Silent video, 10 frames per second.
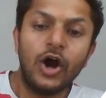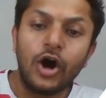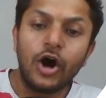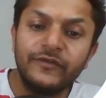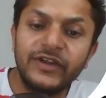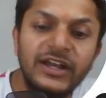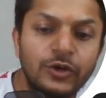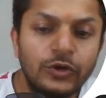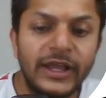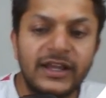Or we can
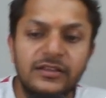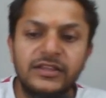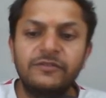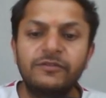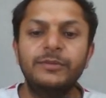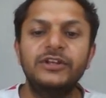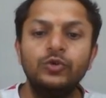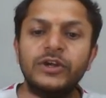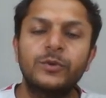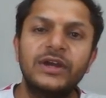do like there will be
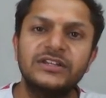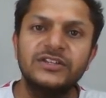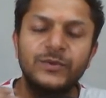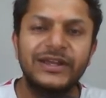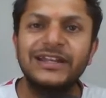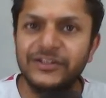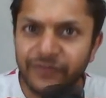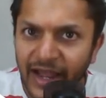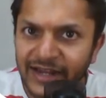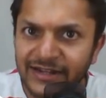two equations, we can
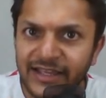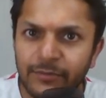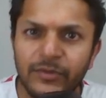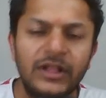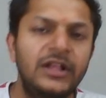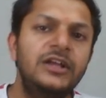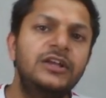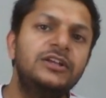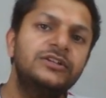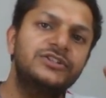divide them.
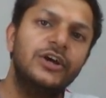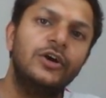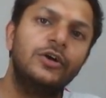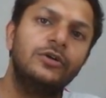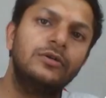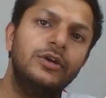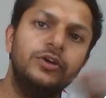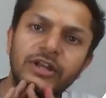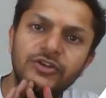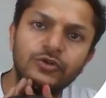So
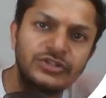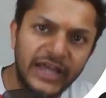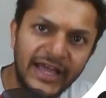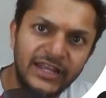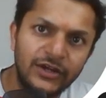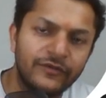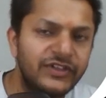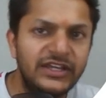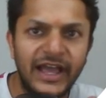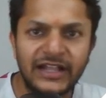you can use any of
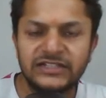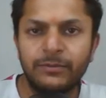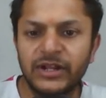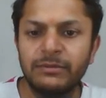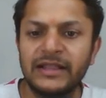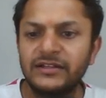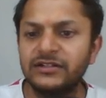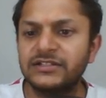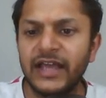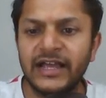the algebraic
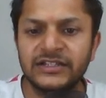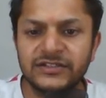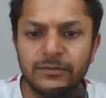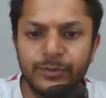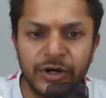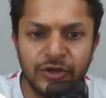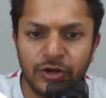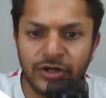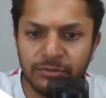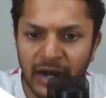methods as per
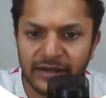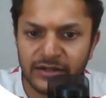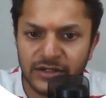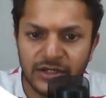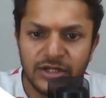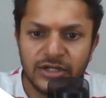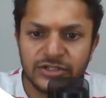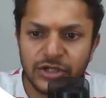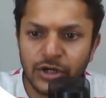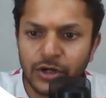your demand.
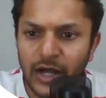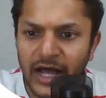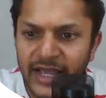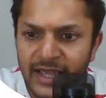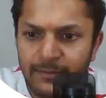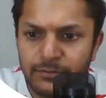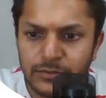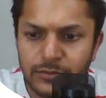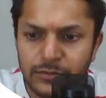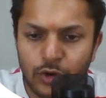So I am
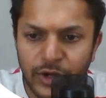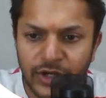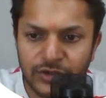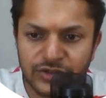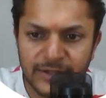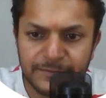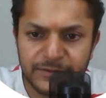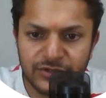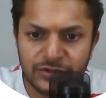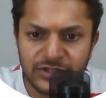going to
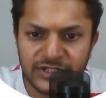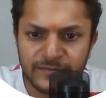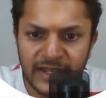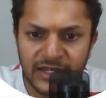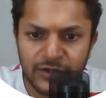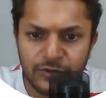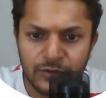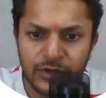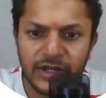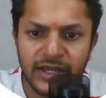substitute this
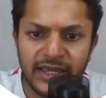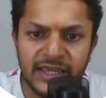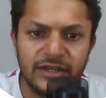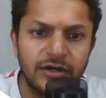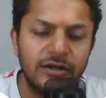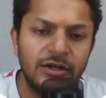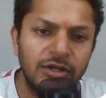value here.